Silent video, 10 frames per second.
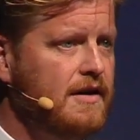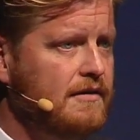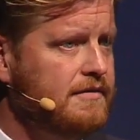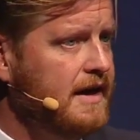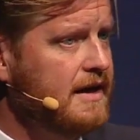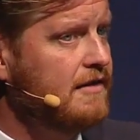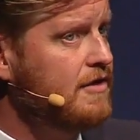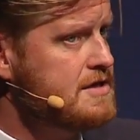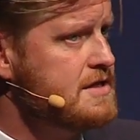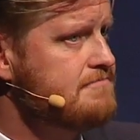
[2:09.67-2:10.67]
of any of
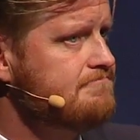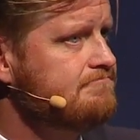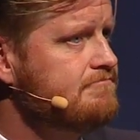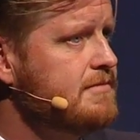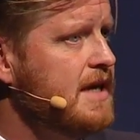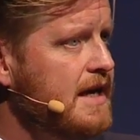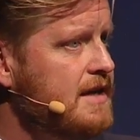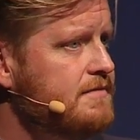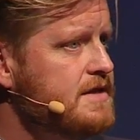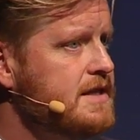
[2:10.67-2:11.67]
us,
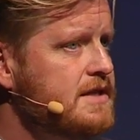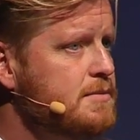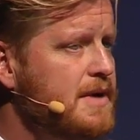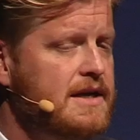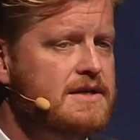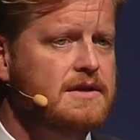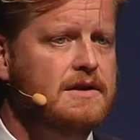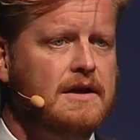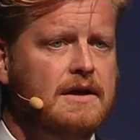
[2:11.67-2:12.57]
any facility manager.